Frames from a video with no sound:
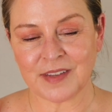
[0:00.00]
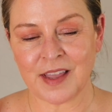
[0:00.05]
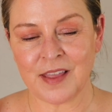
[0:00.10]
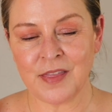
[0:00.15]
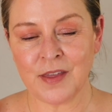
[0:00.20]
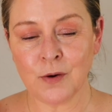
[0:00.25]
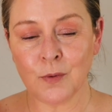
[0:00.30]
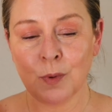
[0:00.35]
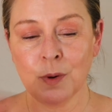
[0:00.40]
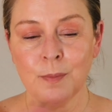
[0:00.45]

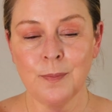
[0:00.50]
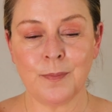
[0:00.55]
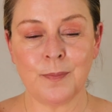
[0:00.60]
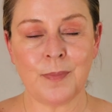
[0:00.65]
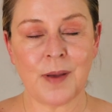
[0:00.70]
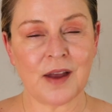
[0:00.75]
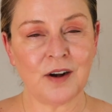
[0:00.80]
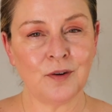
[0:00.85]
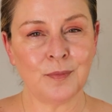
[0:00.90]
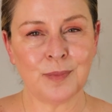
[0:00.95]
there were
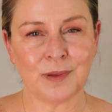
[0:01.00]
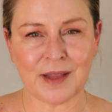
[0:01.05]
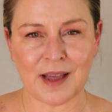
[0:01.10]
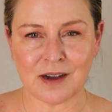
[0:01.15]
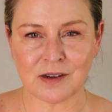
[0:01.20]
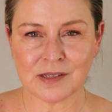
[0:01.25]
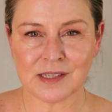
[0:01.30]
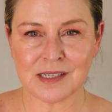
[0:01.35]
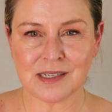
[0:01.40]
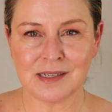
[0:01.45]
better
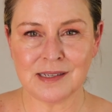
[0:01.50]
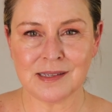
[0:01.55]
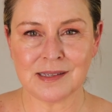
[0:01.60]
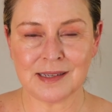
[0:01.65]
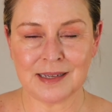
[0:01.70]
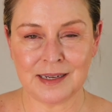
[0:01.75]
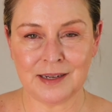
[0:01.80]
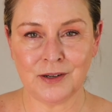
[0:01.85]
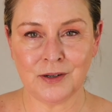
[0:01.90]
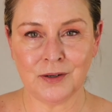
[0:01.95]
blouses
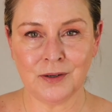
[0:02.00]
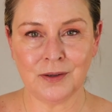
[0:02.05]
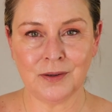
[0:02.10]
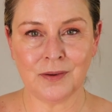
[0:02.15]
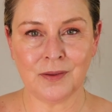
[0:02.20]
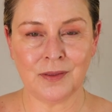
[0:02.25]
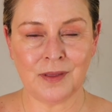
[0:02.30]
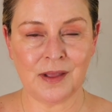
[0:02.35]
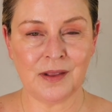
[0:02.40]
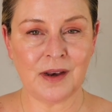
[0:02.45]
here
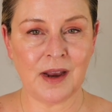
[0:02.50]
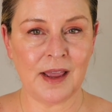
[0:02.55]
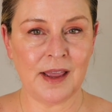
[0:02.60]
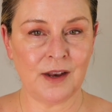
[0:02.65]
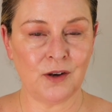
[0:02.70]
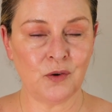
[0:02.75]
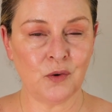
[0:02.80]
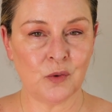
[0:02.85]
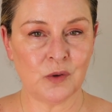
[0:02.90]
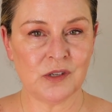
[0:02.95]
than
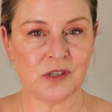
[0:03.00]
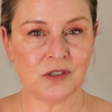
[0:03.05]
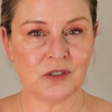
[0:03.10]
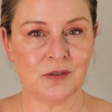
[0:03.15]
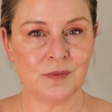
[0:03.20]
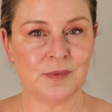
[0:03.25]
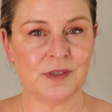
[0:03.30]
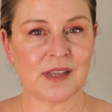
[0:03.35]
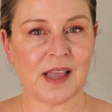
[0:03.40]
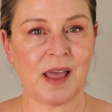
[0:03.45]
at
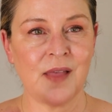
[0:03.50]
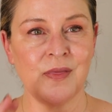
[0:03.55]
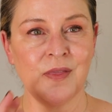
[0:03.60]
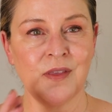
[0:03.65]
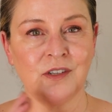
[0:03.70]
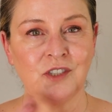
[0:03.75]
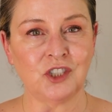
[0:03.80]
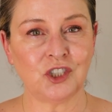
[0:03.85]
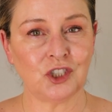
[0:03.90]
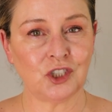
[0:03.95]
Nordstrom's, and
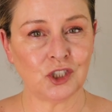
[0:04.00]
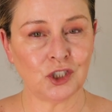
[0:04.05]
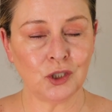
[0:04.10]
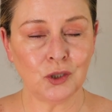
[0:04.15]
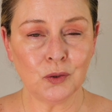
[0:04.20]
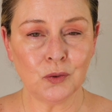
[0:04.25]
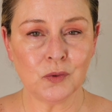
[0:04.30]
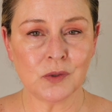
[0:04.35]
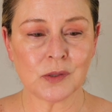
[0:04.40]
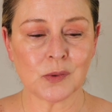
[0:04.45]
the
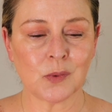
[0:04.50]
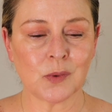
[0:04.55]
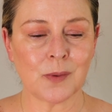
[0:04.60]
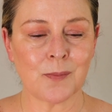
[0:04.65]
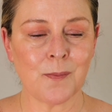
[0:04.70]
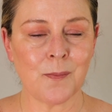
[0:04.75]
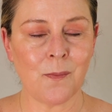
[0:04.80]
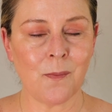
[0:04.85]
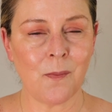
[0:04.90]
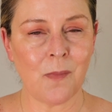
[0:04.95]
shoes were
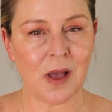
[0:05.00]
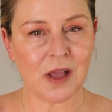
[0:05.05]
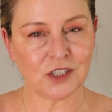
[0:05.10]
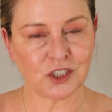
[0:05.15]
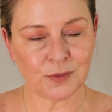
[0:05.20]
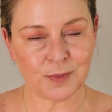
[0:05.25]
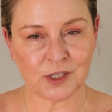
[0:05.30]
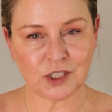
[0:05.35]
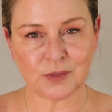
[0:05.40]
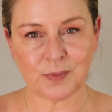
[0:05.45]

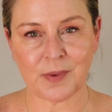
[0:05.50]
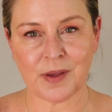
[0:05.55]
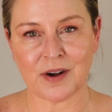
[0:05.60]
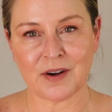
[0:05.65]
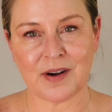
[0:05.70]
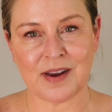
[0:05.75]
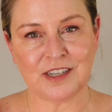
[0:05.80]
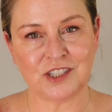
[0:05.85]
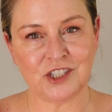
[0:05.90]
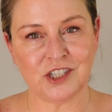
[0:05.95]
much, much
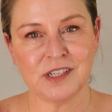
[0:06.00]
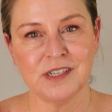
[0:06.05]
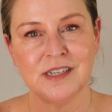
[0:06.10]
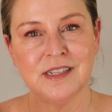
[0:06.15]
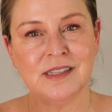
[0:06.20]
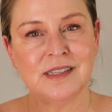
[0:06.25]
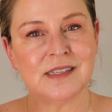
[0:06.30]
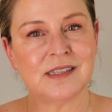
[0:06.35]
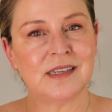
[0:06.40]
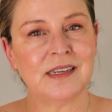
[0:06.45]
better. I just
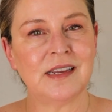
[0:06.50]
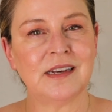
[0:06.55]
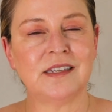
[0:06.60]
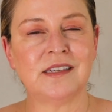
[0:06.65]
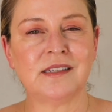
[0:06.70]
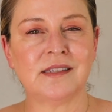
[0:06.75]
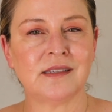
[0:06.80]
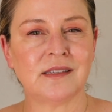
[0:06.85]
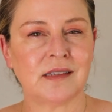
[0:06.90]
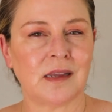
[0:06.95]
didn't see any
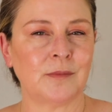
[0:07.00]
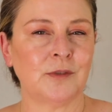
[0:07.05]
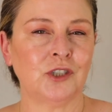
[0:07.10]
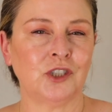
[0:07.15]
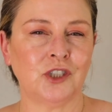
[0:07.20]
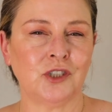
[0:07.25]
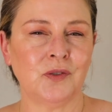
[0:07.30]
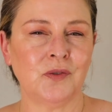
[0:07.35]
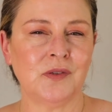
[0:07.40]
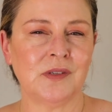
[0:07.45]
summer
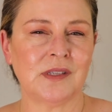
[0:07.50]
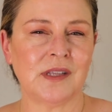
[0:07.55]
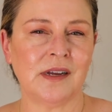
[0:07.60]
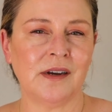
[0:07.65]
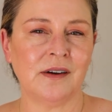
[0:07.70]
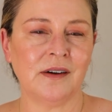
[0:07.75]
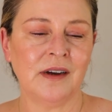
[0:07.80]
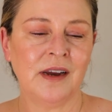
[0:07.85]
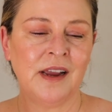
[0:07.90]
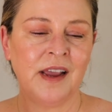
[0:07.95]
shoes
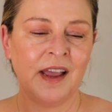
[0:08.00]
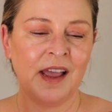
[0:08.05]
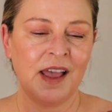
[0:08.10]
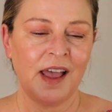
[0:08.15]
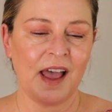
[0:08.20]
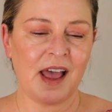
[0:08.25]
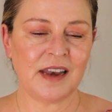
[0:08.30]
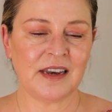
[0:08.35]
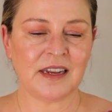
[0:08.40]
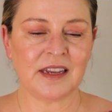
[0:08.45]
there.
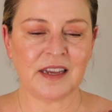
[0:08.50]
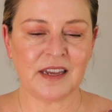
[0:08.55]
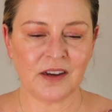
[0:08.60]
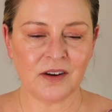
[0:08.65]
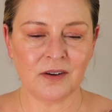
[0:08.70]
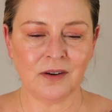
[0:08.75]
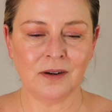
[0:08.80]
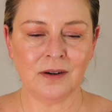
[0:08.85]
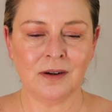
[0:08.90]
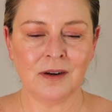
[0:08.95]
And
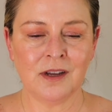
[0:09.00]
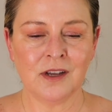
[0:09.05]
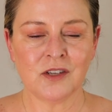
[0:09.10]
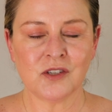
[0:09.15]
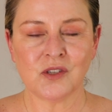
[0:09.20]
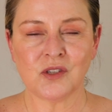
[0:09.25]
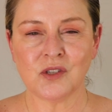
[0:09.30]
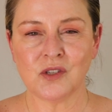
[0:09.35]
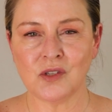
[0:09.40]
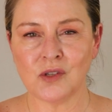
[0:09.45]
here,
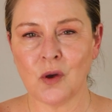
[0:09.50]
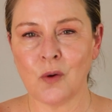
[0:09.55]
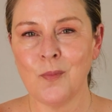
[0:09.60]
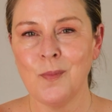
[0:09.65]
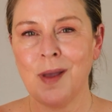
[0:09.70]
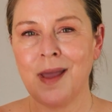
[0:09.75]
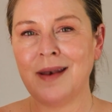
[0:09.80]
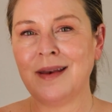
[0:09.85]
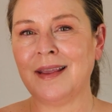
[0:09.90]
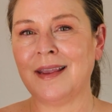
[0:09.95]
so
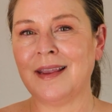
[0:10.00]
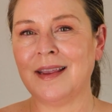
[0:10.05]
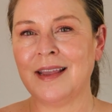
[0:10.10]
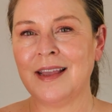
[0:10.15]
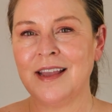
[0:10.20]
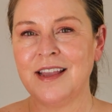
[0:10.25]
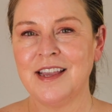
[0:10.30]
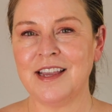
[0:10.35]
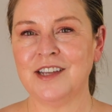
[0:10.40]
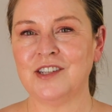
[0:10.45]
many
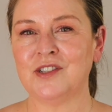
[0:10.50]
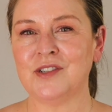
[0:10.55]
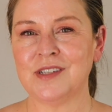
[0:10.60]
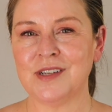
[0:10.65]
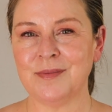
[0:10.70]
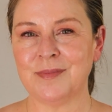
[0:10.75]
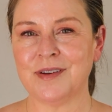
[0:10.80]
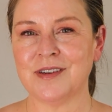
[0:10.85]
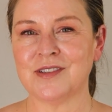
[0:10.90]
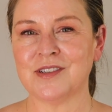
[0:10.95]

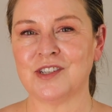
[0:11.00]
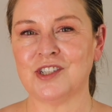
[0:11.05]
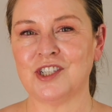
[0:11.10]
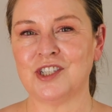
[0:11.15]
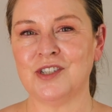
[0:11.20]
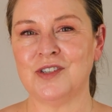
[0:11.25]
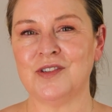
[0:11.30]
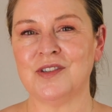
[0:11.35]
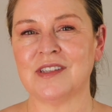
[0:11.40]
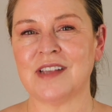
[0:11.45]
interesting pairs of
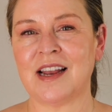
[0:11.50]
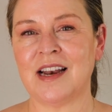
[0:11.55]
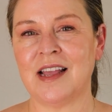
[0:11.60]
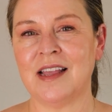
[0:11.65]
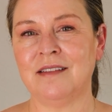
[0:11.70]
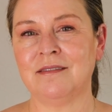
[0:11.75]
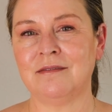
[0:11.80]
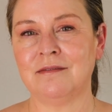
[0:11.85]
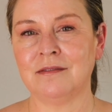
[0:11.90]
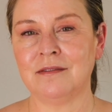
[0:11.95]
shoes, and
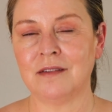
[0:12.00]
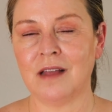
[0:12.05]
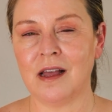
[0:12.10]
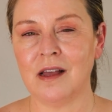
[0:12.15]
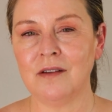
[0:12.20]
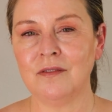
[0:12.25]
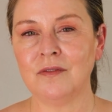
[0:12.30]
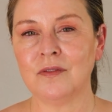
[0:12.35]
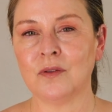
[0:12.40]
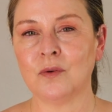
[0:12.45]
I
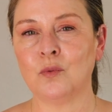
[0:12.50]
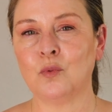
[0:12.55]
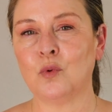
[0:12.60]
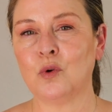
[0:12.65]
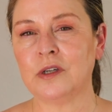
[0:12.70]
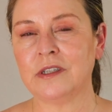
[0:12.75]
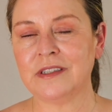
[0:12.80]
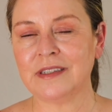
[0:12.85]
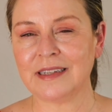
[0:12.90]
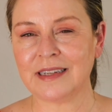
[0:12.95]
love the
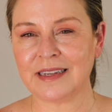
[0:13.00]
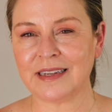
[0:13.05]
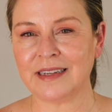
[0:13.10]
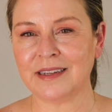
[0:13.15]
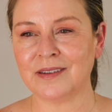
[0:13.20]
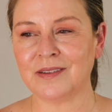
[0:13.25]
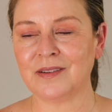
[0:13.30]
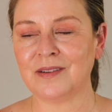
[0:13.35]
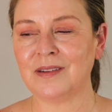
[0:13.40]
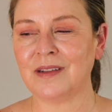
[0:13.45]
wooden
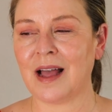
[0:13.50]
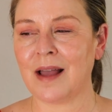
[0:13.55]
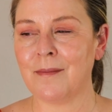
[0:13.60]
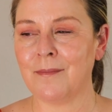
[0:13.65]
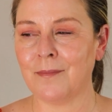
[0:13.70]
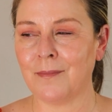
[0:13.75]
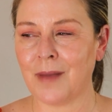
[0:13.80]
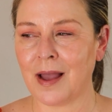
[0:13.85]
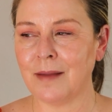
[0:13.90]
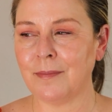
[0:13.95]
heel. I
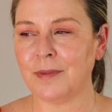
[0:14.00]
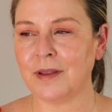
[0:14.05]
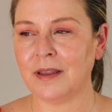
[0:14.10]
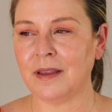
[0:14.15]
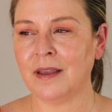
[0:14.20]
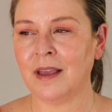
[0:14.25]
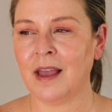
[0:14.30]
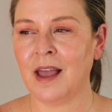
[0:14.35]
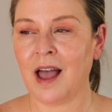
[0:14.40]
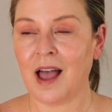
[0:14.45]
might
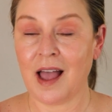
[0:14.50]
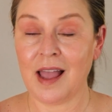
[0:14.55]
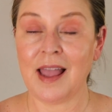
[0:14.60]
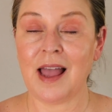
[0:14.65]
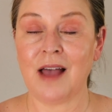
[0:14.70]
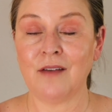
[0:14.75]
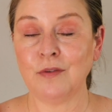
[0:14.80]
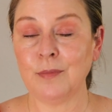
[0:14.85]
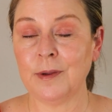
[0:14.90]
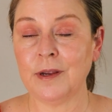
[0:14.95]
be, I
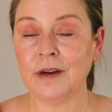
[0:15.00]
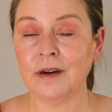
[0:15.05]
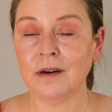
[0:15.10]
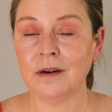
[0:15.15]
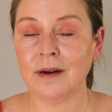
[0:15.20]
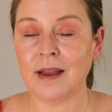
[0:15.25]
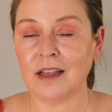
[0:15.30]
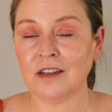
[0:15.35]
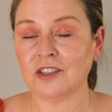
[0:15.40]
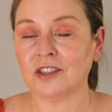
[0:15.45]
have a
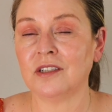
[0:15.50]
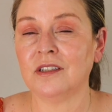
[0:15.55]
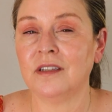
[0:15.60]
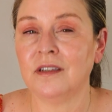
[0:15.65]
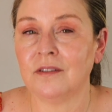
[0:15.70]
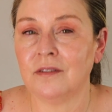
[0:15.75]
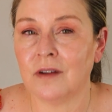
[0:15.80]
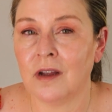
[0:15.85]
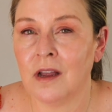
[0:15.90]
pair actually